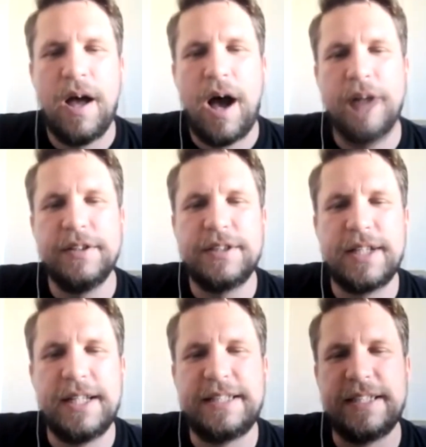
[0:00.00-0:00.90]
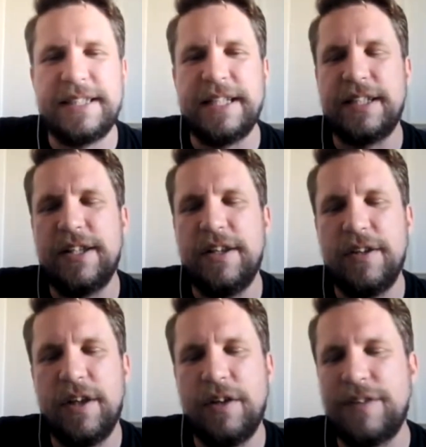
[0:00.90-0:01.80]
unsolicited
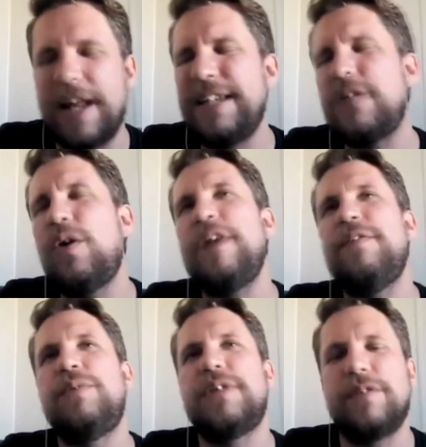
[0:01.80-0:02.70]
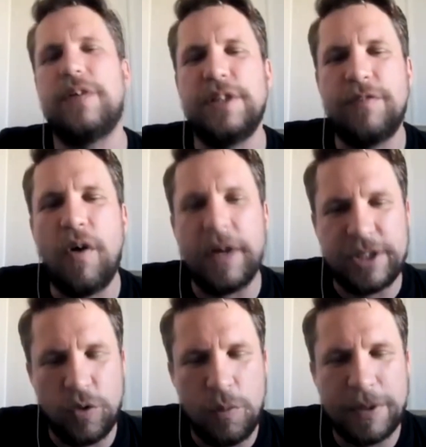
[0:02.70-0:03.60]
and it's not even sometimes
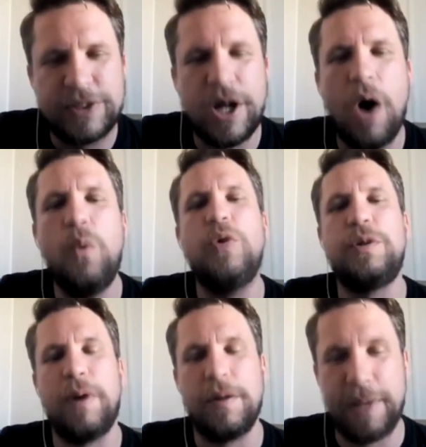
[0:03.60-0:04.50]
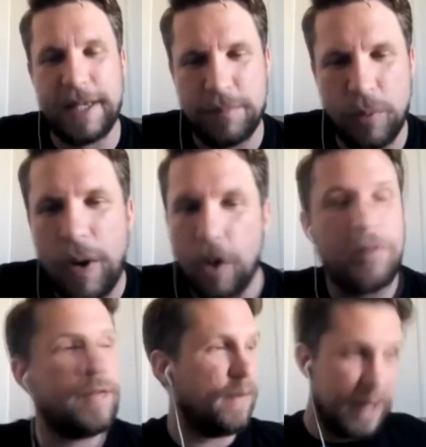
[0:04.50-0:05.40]
advice you're almost told by people well
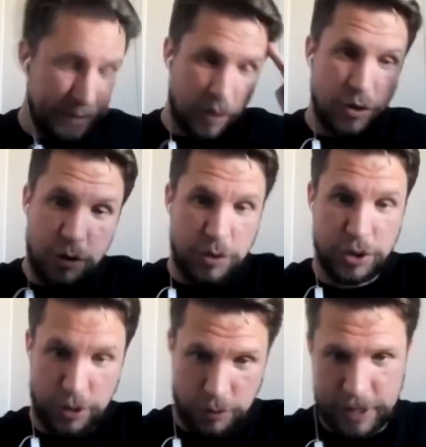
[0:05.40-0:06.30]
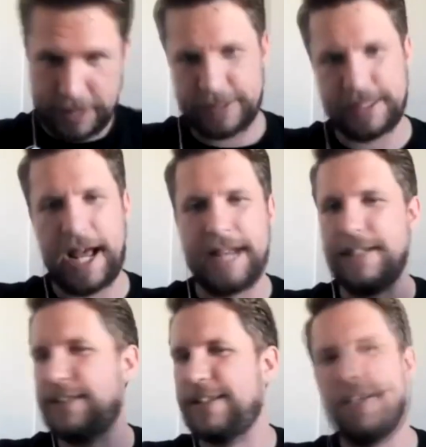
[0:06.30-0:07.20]
i've done this so you should do this
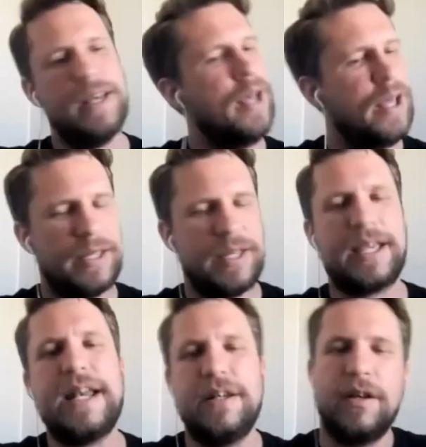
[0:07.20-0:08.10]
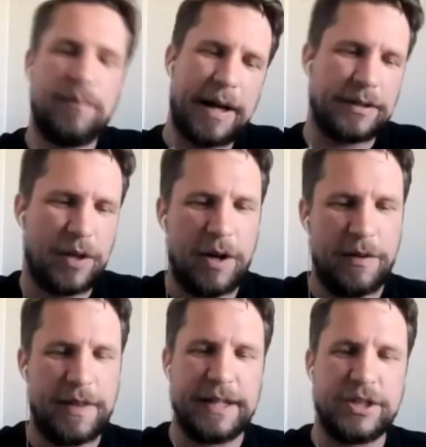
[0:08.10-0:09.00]
and again back to earlier
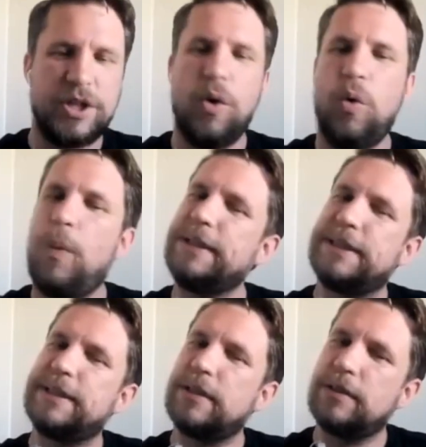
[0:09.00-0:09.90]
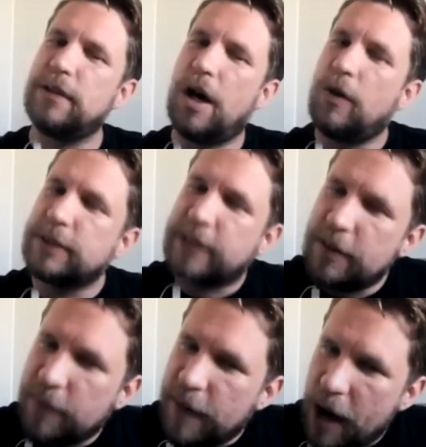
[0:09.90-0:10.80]
things you're not always
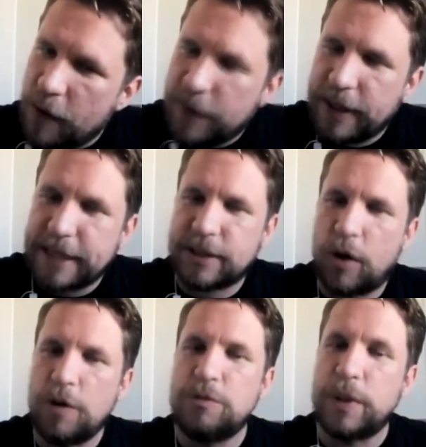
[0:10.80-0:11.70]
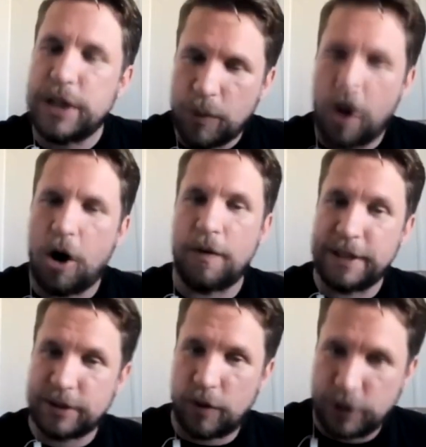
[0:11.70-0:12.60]
asking for that i think there's times when you are and
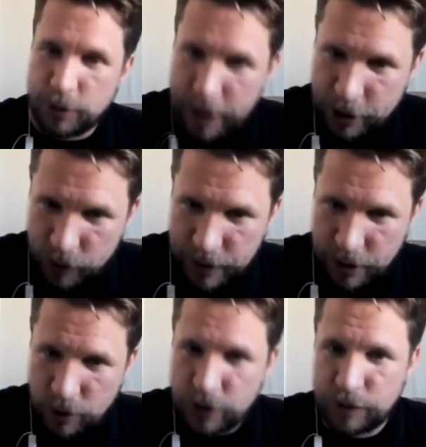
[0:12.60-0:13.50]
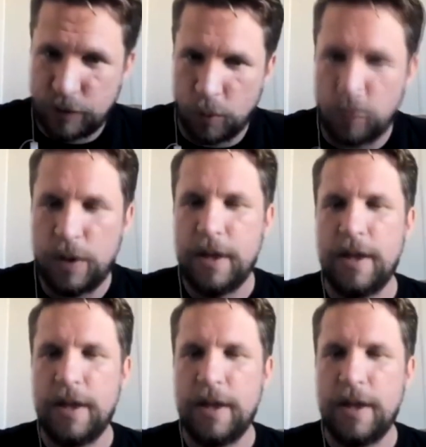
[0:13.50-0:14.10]
there's times when that's really useful